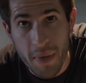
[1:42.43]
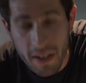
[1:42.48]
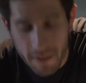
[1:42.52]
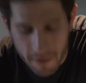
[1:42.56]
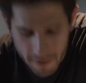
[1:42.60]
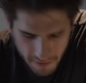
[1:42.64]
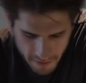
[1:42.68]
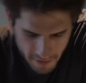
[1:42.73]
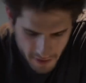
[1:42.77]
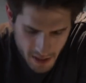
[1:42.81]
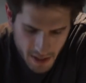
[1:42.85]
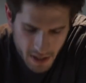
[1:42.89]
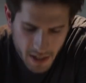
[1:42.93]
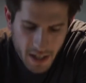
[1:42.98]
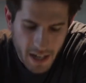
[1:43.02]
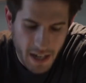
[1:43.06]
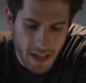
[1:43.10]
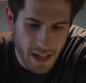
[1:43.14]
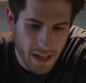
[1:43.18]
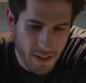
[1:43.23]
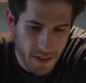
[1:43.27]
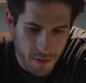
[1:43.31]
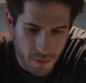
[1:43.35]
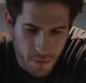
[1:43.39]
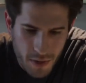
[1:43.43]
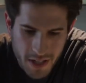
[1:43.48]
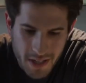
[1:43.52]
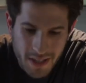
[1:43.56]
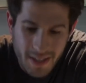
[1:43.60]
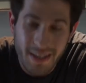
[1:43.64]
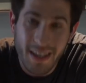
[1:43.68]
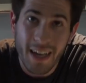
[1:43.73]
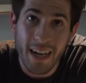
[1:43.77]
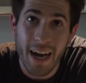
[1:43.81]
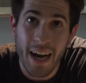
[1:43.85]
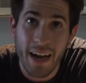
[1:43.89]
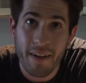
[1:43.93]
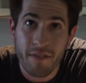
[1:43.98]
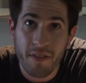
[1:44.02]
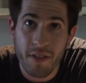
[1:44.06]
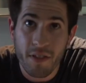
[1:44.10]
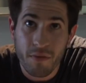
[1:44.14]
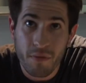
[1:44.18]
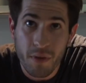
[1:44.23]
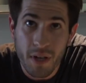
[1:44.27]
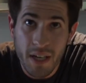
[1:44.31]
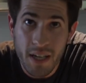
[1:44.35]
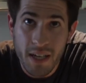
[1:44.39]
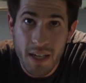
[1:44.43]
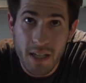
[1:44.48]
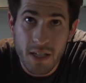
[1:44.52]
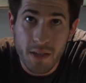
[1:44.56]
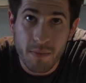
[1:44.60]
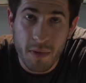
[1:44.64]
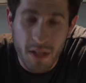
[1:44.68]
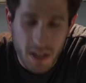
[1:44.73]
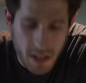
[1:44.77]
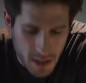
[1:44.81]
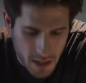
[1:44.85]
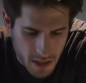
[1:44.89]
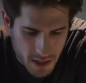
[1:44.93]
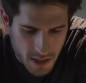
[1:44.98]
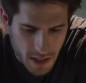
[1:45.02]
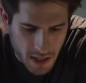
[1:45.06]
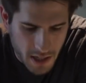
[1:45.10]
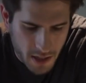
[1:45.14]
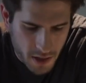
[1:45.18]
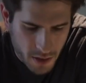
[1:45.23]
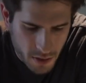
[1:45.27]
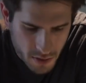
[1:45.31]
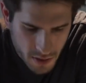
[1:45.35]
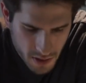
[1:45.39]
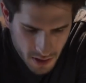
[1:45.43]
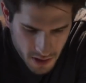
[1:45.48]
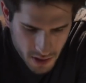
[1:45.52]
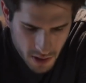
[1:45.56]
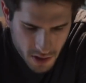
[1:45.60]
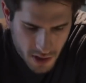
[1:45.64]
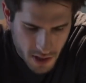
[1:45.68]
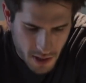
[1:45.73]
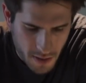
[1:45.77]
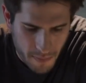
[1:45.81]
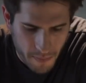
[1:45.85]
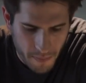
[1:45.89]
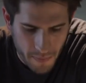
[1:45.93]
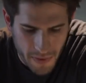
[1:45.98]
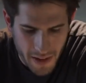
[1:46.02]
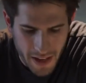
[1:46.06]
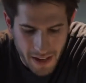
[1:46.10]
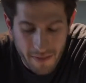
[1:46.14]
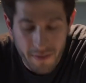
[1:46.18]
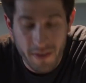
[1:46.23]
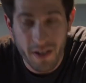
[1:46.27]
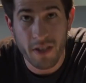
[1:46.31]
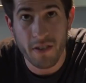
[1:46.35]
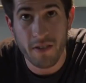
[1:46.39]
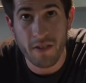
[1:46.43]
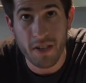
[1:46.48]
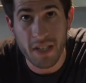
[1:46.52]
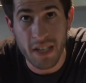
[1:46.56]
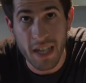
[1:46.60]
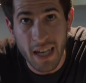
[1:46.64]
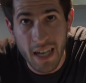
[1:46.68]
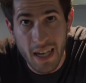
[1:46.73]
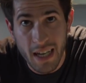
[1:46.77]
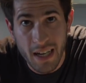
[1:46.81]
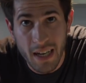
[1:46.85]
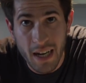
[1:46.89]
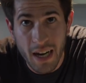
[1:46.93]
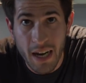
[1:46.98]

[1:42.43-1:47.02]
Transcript: beef. And the reason I have 3 is because I go to the gym every other day.